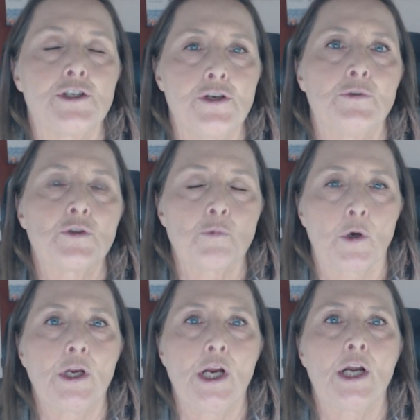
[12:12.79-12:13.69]
students
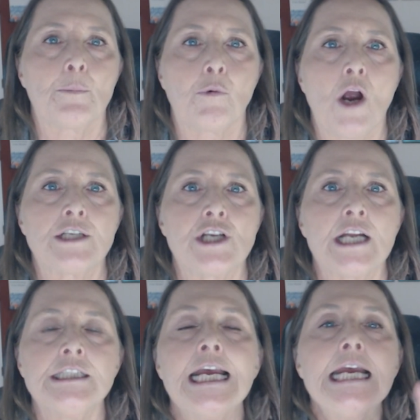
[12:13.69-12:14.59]
working on a
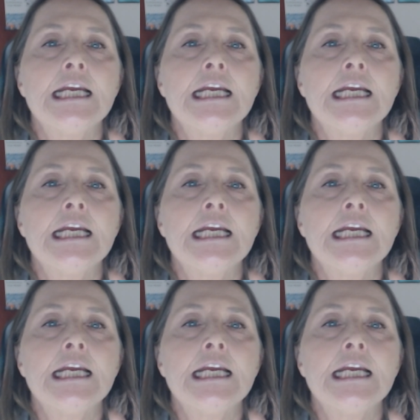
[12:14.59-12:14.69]
project,